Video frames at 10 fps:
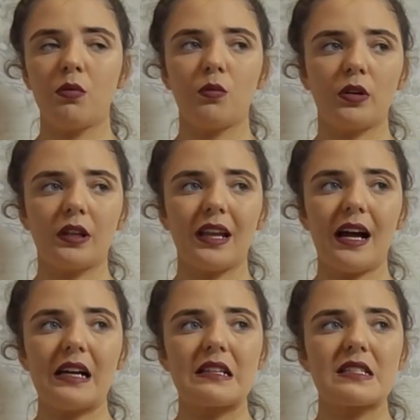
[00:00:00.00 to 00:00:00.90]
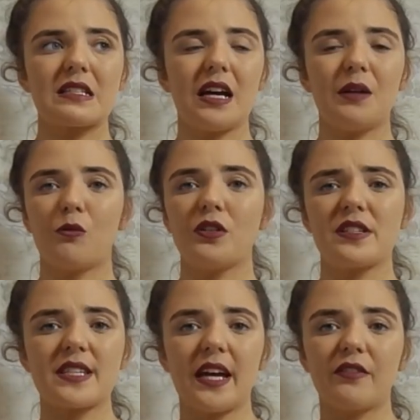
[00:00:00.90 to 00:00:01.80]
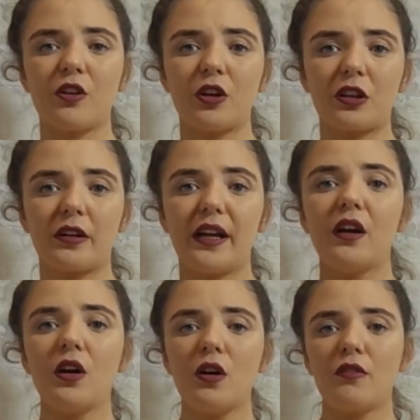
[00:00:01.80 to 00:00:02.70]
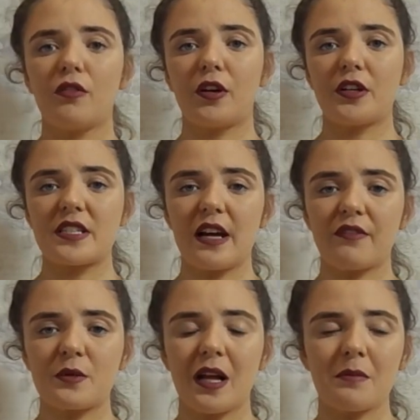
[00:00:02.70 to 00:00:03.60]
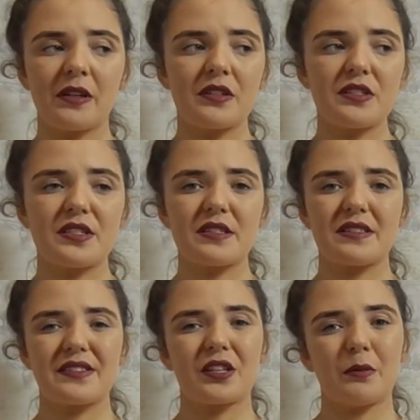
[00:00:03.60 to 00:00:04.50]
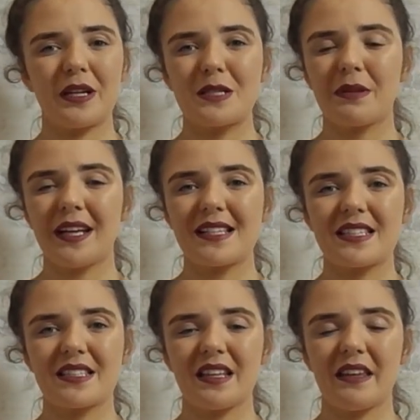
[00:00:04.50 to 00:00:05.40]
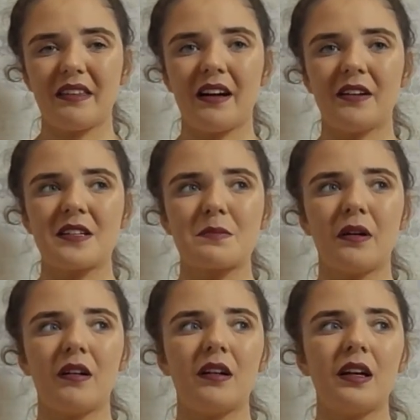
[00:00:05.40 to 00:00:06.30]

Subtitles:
one glass and one set of cutlery for yourself as well, because there'll be plates in the house but